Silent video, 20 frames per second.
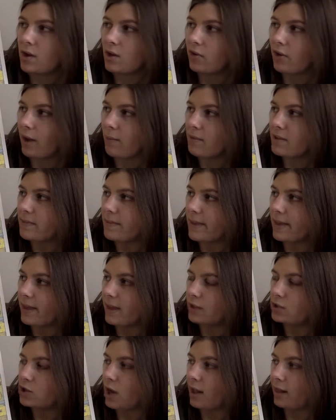Grandma's
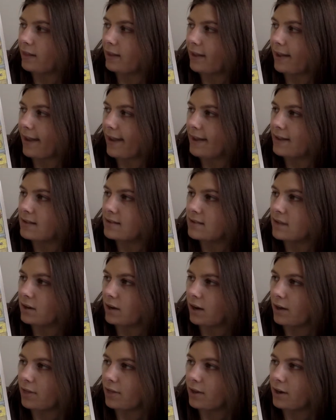making chocolate cake, said
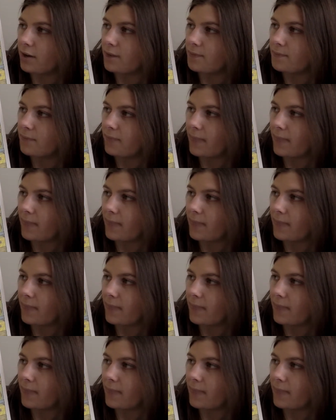Arthur.